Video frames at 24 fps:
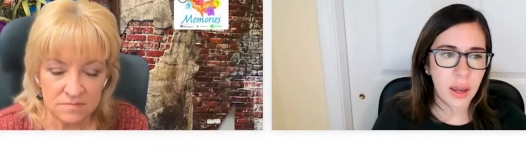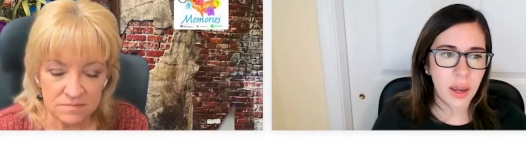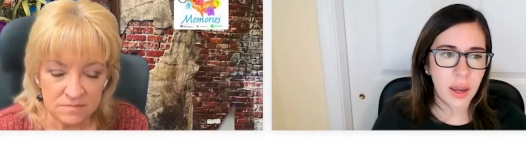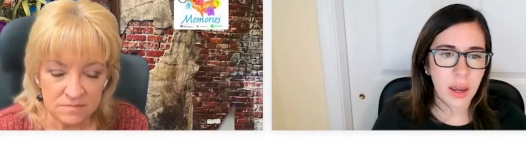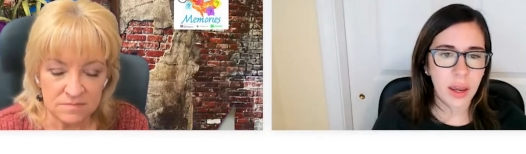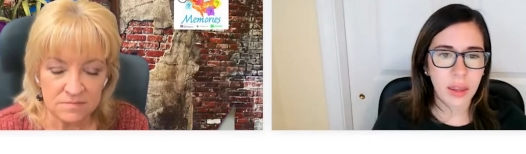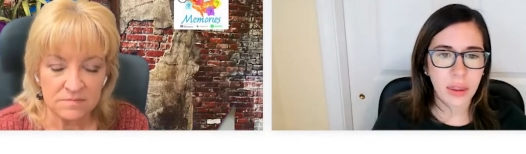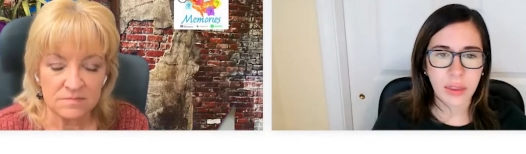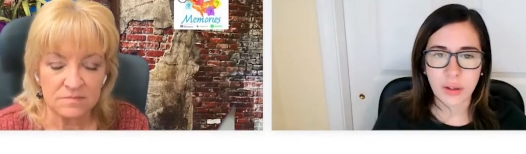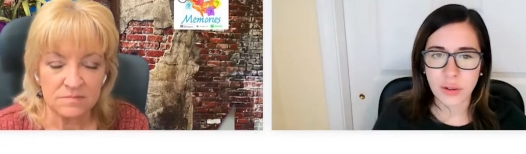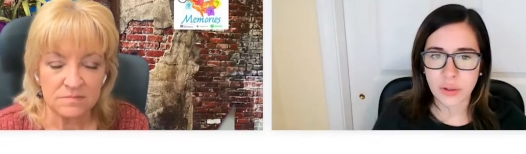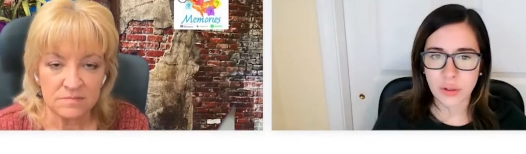
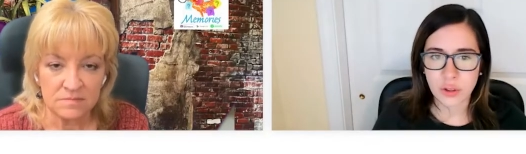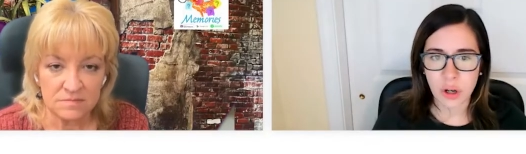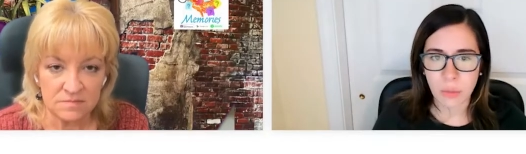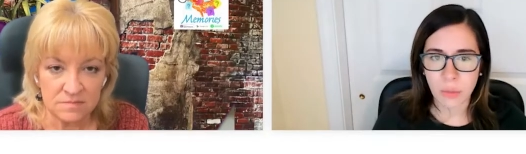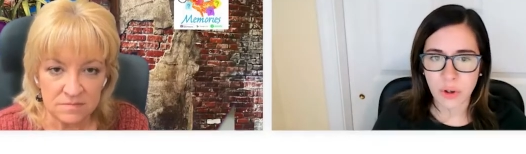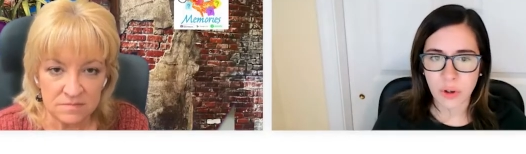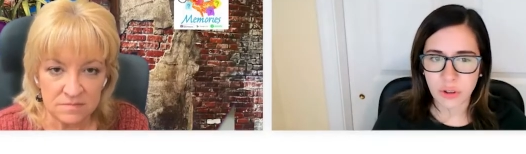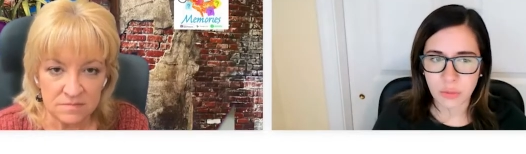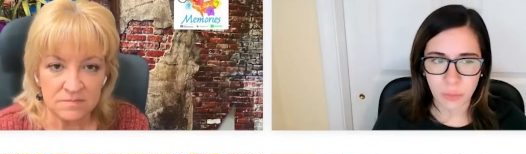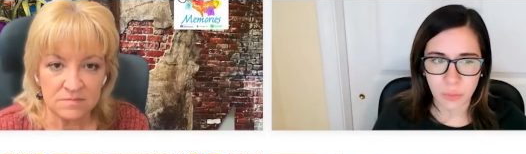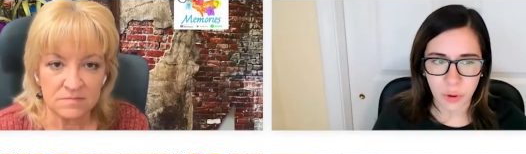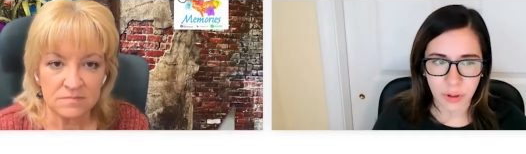Speaker 1: And there's so
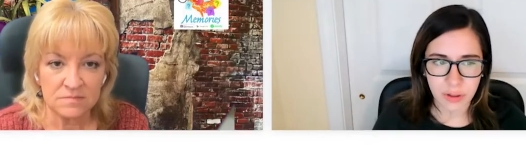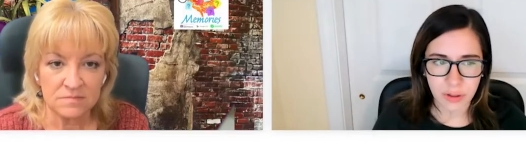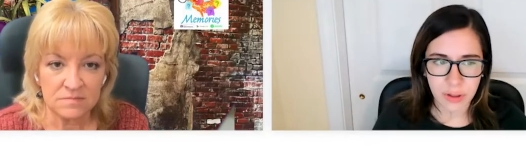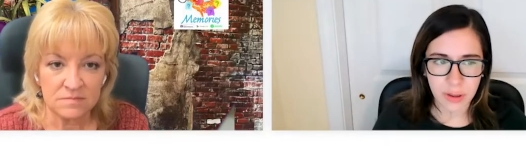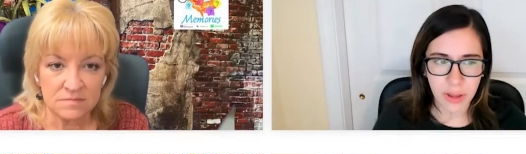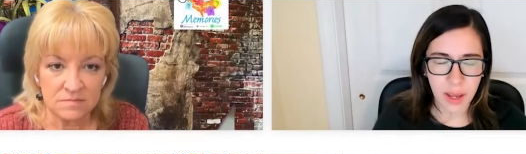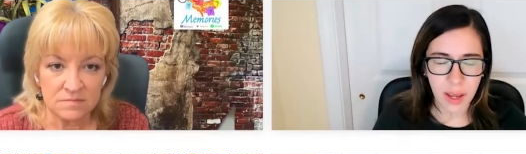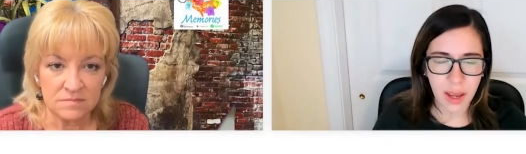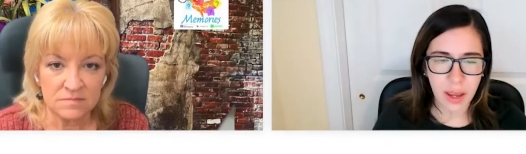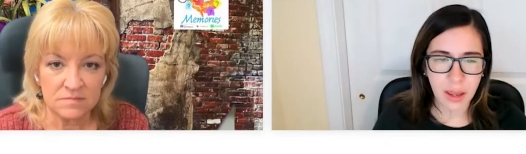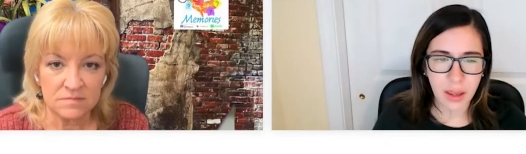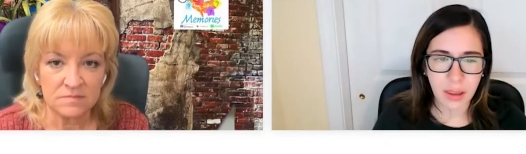much more to
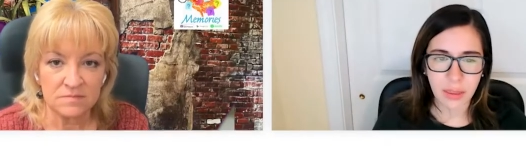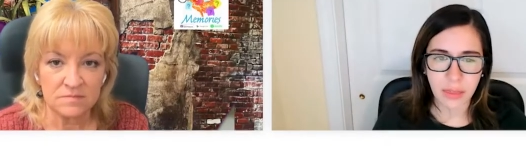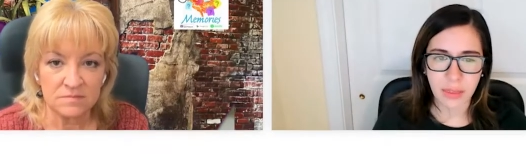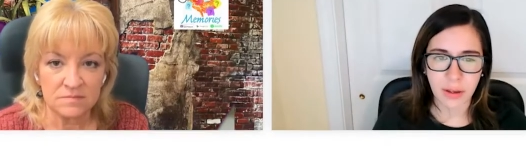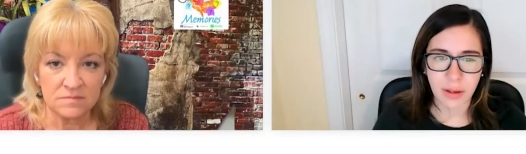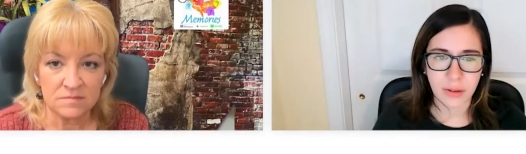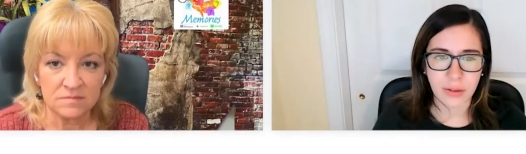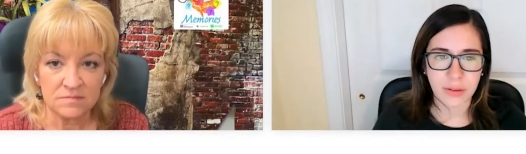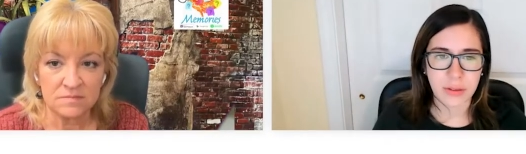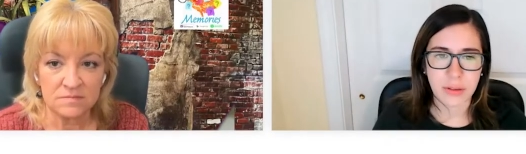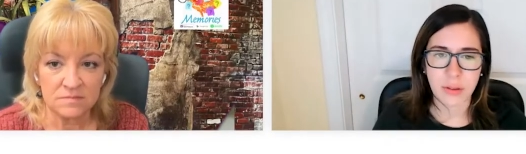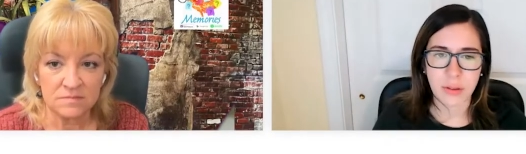that. There's